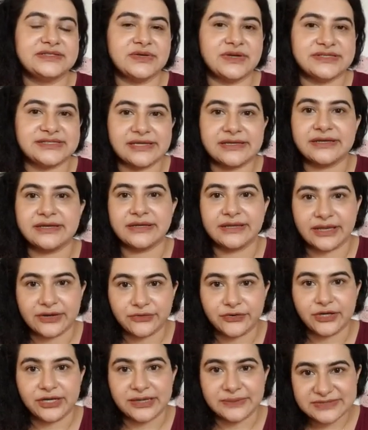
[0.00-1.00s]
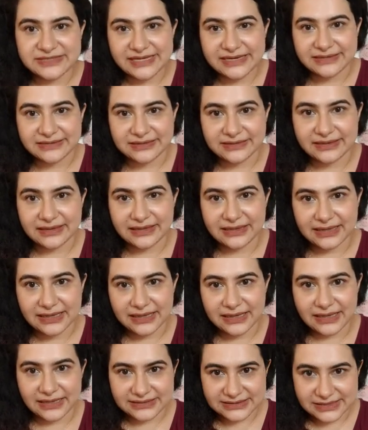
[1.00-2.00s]
Started to get really upset
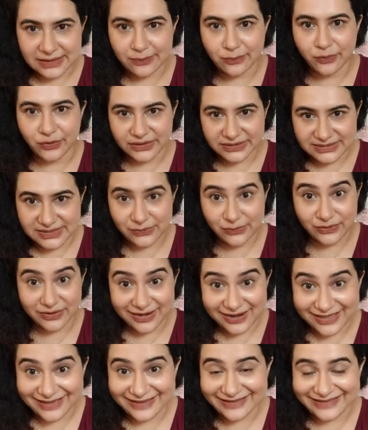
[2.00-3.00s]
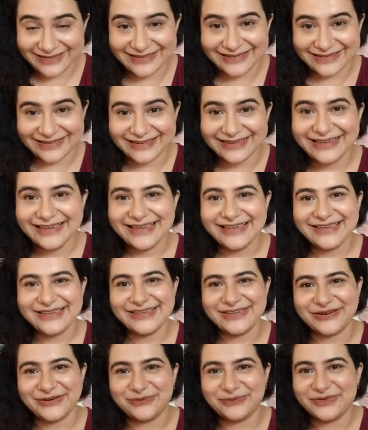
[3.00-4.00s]
at some points, I won't lie,
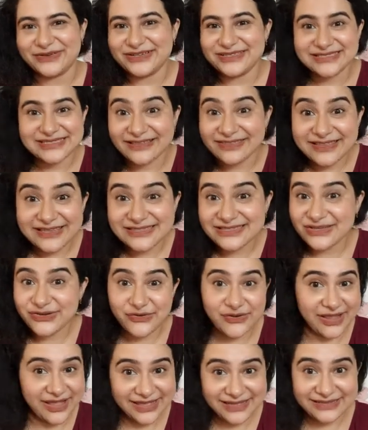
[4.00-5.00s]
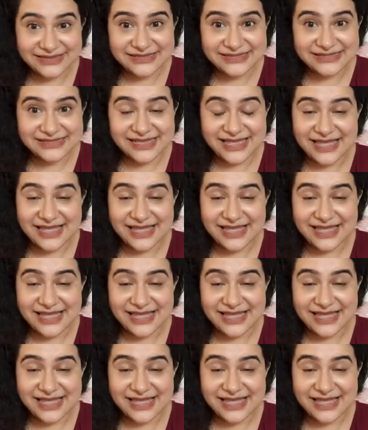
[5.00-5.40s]
because nothing's in your hands.